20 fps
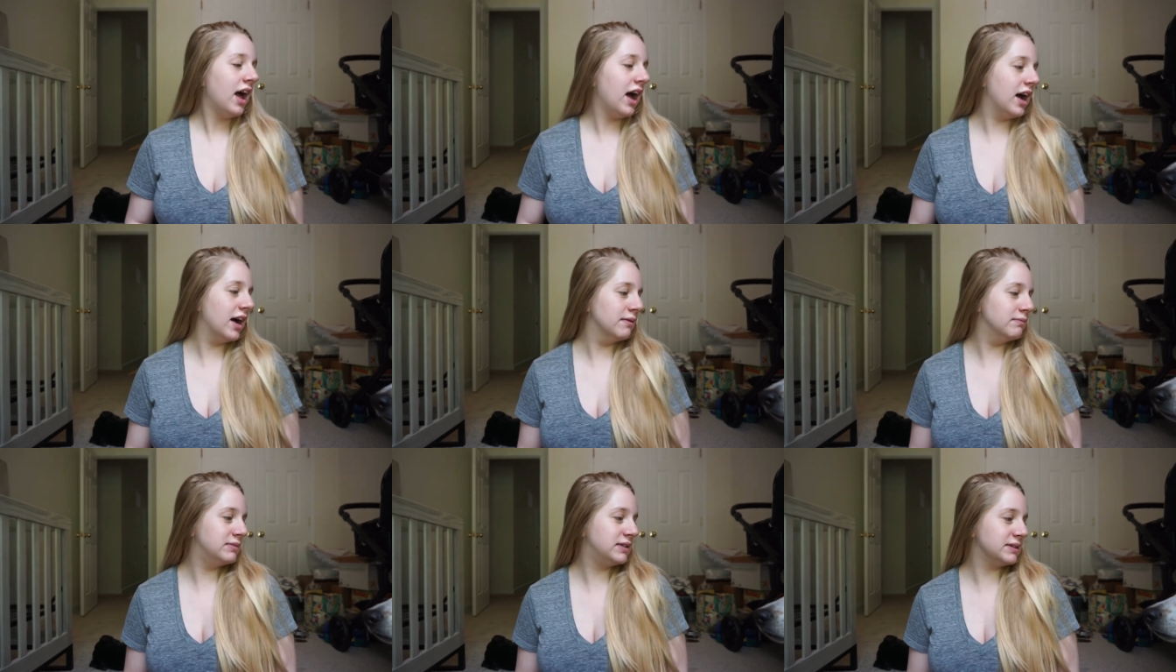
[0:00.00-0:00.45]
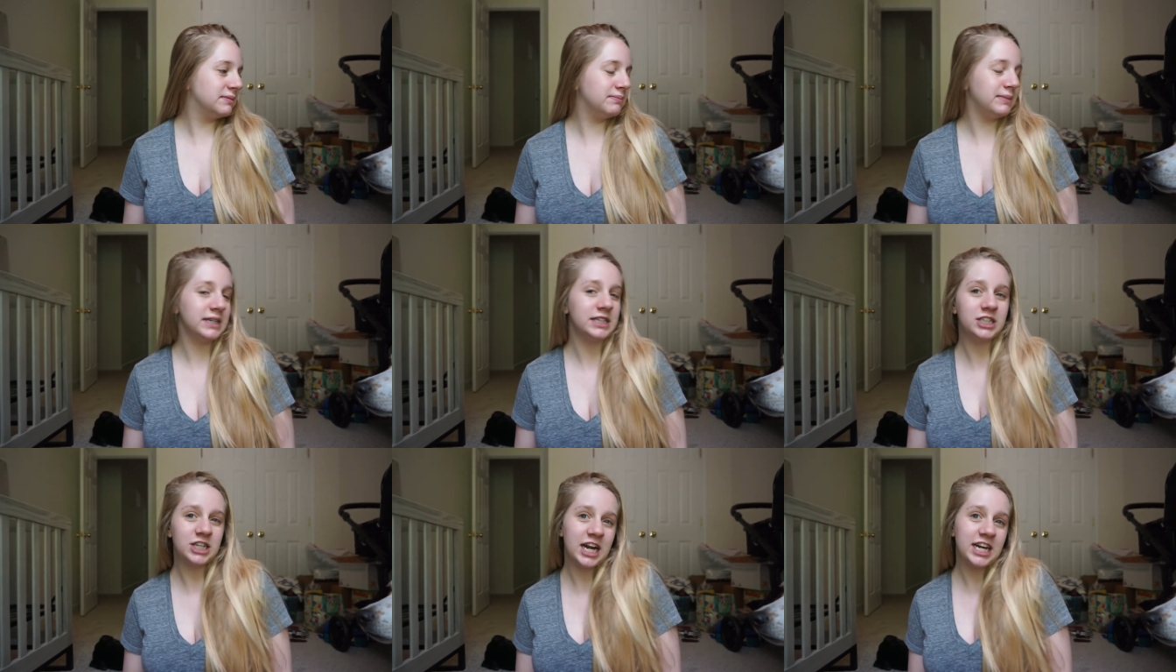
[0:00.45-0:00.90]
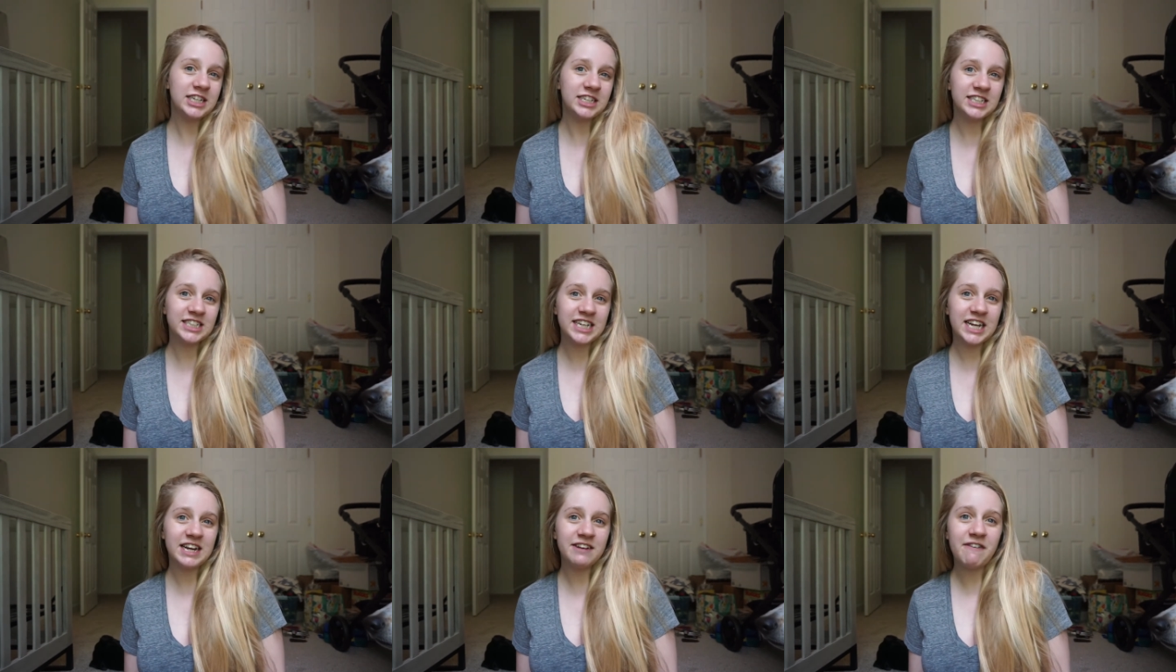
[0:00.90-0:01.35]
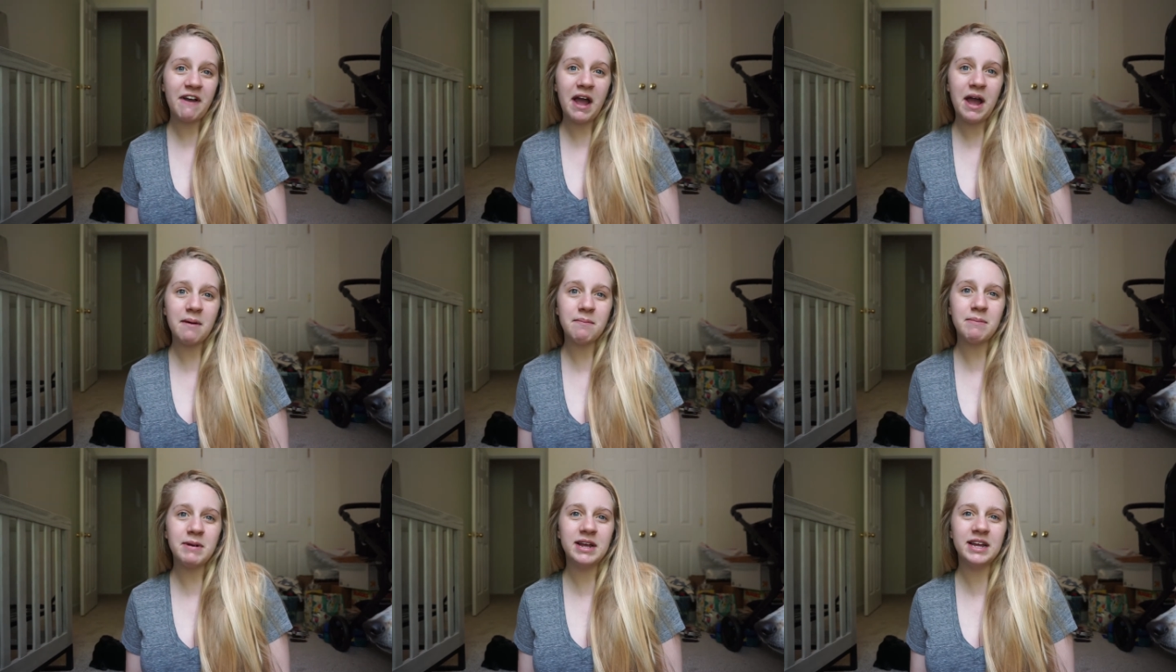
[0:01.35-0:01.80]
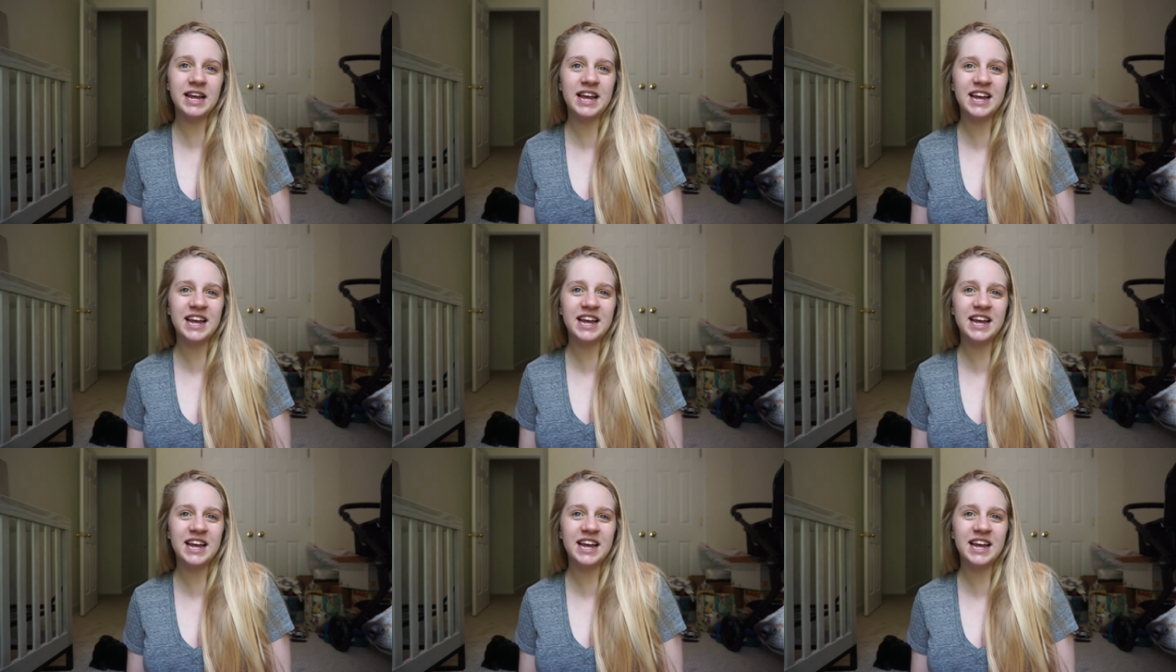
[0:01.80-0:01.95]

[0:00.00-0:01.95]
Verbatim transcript: um, some big changes that have happened.